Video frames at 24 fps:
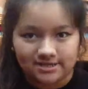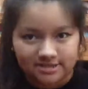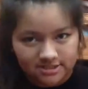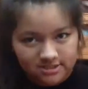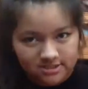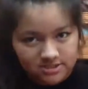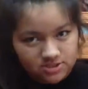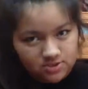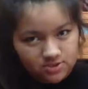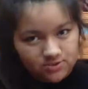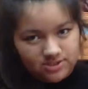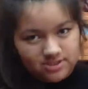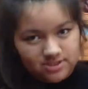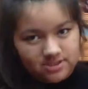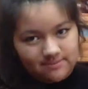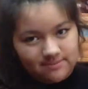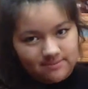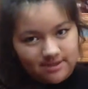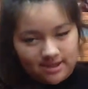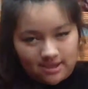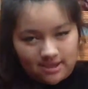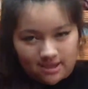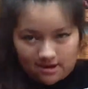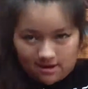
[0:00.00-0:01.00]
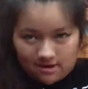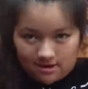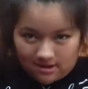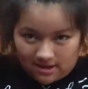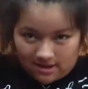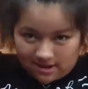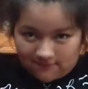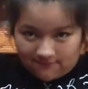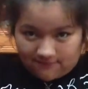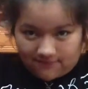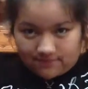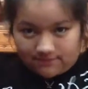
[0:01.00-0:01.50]
just twisting my hair
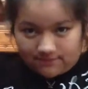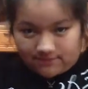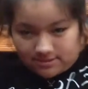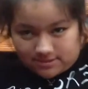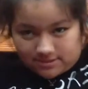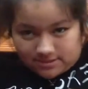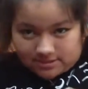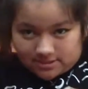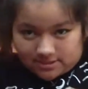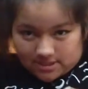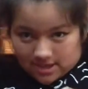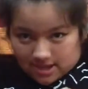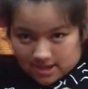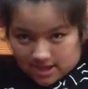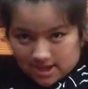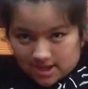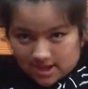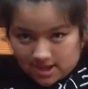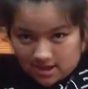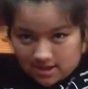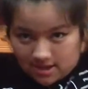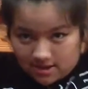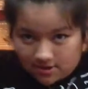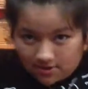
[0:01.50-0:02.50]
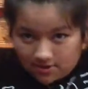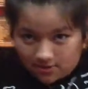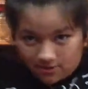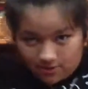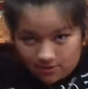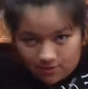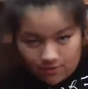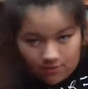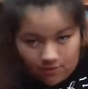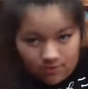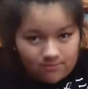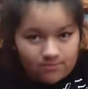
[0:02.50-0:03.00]
like if it was a
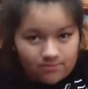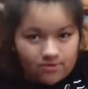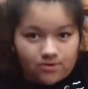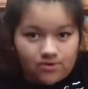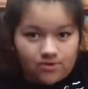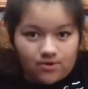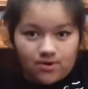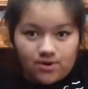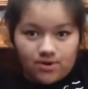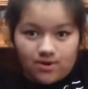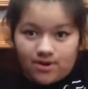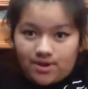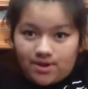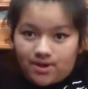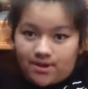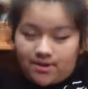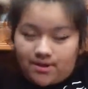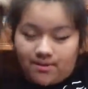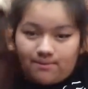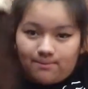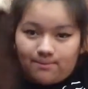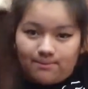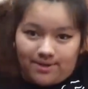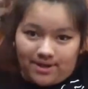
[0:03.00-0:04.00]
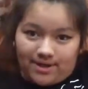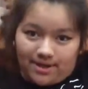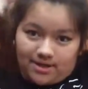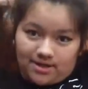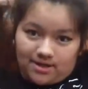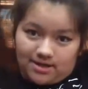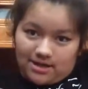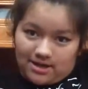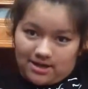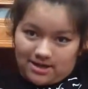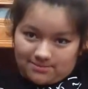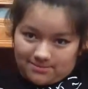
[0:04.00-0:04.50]
normal
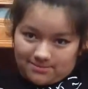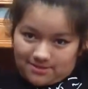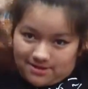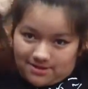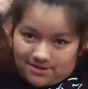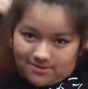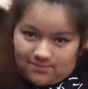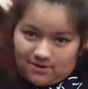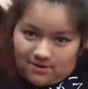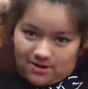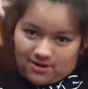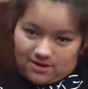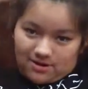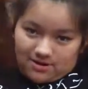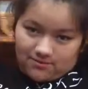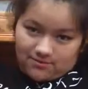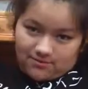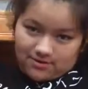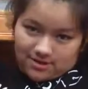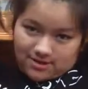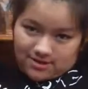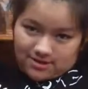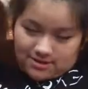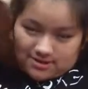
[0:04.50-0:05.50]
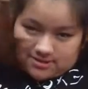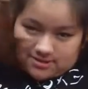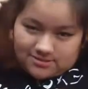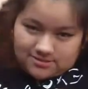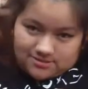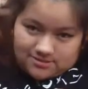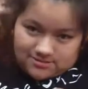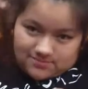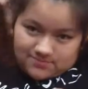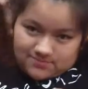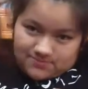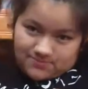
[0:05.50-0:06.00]
bun, and I'm gonna probably look
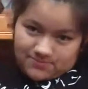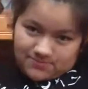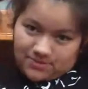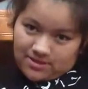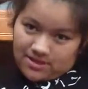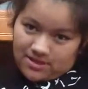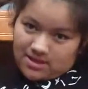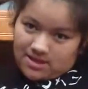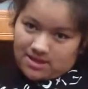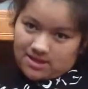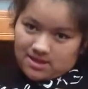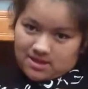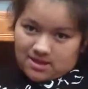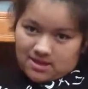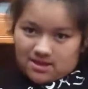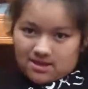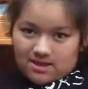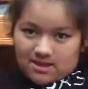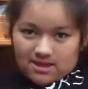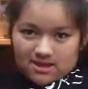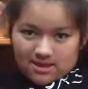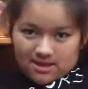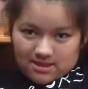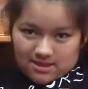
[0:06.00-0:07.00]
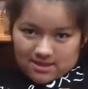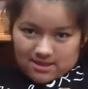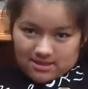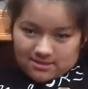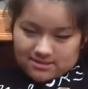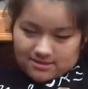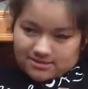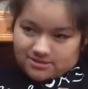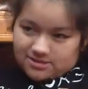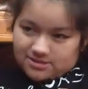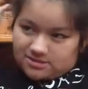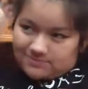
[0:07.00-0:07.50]
ridiculous.
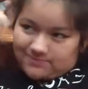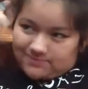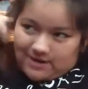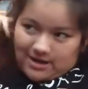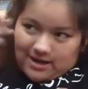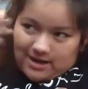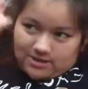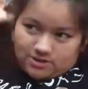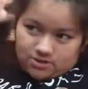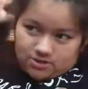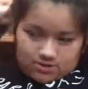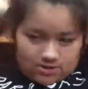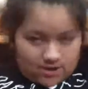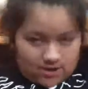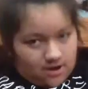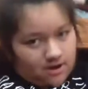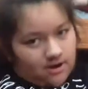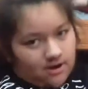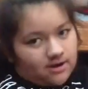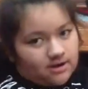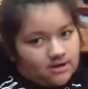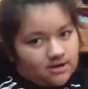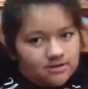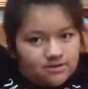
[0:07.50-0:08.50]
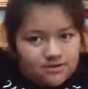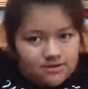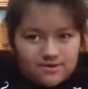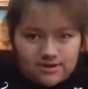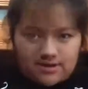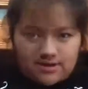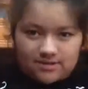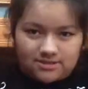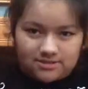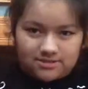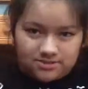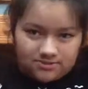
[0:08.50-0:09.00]
And this is just my natural hair. I didn't do
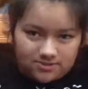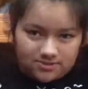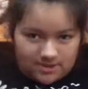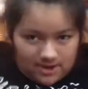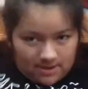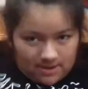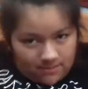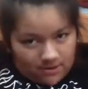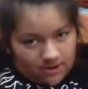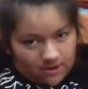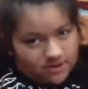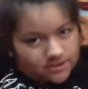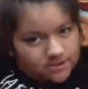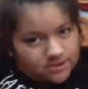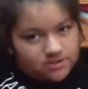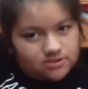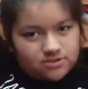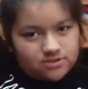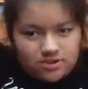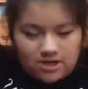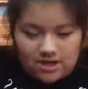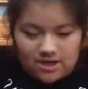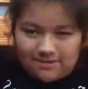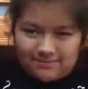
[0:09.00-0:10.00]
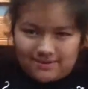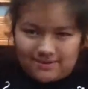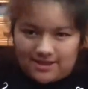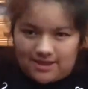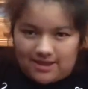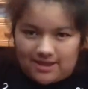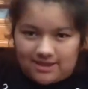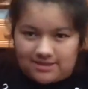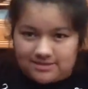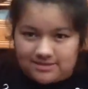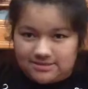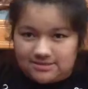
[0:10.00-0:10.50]
anything to it. I probably should have straightened my
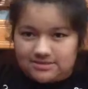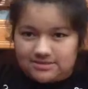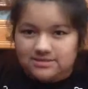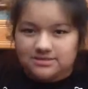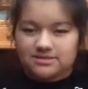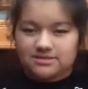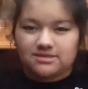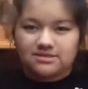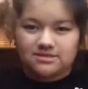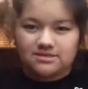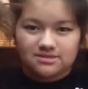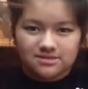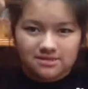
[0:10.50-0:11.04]
ends